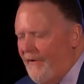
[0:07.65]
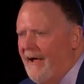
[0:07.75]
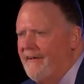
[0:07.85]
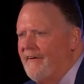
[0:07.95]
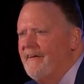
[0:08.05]

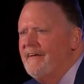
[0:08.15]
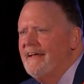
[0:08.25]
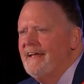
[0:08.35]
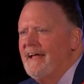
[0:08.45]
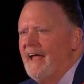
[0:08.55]
Peter
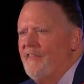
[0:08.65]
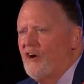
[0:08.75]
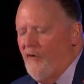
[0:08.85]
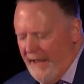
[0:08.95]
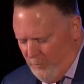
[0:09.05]
and the
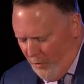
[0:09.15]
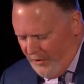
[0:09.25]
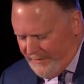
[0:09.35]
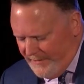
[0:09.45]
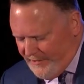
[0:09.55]
great
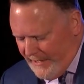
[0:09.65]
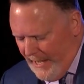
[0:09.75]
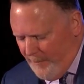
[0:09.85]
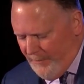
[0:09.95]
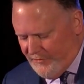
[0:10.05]
work that's
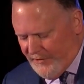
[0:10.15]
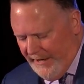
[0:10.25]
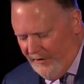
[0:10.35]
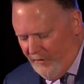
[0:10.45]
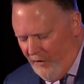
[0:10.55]
accomplished
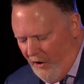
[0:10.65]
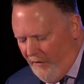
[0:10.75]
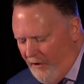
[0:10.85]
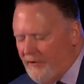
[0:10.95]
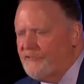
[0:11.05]
here
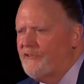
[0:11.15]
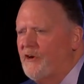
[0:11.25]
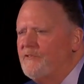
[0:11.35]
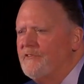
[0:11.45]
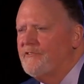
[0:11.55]
are our
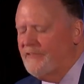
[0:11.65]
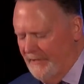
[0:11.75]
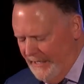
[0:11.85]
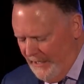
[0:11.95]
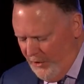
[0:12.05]
students,
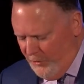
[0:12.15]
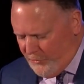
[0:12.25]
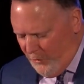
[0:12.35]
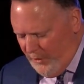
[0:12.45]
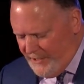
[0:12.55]
who
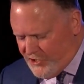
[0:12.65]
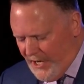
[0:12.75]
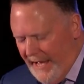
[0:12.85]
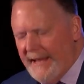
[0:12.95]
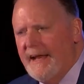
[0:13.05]
truly
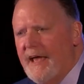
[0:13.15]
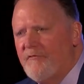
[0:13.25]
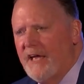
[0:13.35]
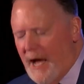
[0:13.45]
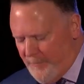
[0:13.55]
shine at
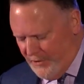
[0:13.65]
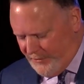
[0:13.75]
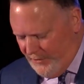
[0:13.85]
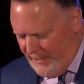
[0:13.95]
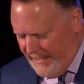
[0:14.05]
every
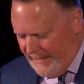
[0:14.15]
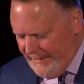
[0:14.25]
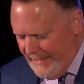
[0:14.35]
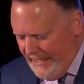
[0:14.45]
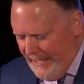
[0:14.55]
opportunity.
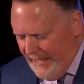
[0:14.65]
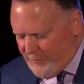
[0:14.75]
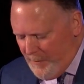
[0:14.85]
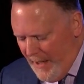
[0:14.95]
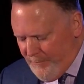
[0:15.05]

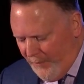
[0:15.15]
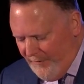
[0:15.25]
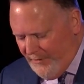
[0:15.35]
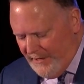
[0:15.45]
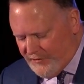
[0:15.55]
It's my
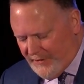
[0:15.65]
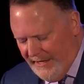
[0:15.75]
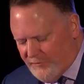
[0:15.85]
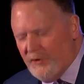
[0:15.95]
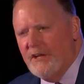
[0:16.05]
privilege to
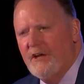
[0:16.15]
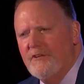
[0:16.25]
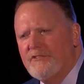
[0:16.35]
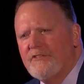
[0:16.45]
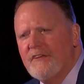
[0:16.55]

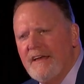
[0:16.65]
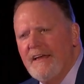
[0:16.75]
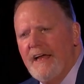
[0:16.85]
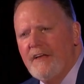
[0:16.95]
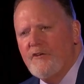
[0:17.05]
introduce,
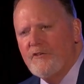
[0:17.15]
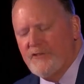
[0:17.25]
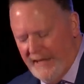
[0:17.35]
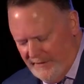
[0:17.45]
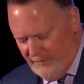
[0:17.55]
as our
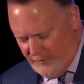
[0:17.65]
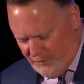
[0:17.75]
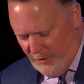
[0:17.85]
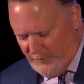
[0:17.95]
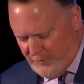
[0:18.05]

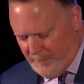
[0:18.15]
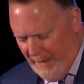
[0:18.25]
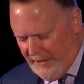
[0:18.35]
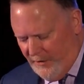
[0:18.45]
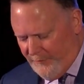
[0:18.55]
student
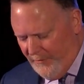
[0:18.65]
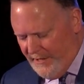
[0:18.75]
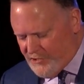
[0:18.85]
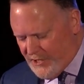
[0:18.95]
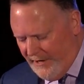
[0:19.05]
speaker for
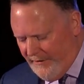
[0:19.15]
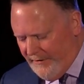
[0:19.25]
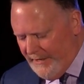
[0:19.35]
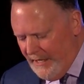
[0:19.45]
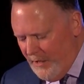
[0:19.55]
this
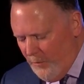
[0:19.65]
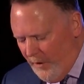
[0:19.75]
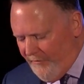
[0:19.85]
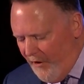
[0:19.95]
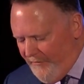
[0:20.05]
year,
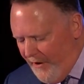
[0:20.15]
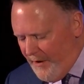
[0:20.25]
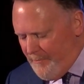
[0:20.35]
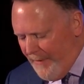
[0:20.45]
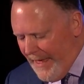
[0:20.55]
one of our
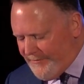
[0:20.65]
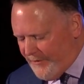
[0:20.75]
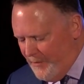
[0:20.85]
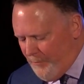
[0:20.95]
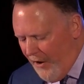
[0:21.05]
very best
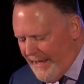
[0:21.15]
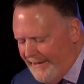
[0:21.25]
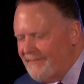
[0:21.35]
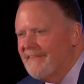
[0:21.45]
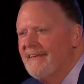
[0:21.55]
and
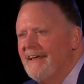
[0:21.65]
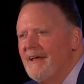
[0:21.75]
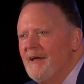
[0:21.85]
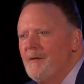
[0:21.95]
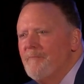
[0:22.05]
brightest.
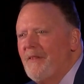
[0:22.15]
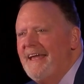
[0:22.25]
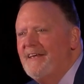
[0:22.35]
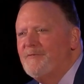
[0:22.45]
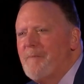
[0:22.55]

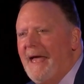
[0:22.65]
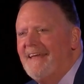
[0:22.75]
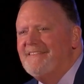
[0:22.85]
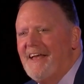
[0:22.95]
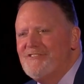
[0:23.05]
Please pay
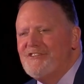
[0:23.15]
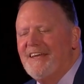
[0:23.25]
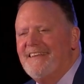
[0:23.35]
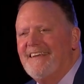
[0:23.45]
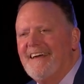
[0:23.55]

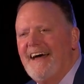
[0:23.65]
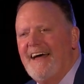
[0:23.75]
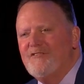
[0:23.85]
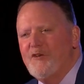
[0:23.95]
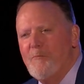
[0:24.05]
attention
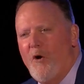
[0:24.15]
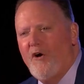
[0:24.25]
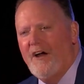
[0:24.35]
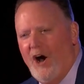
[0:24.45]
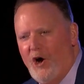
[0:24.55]
to
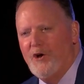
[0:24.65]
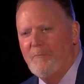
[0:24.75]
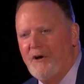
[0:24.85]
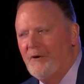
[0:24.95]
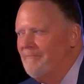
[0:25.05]
Maura
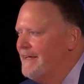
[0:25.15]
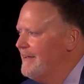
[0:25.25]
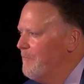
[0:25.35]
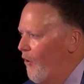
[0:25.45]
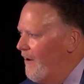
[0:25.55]
Hogaboom.
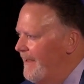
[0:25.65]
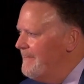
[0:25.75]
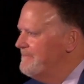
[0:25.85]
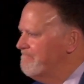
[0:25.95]
Maura?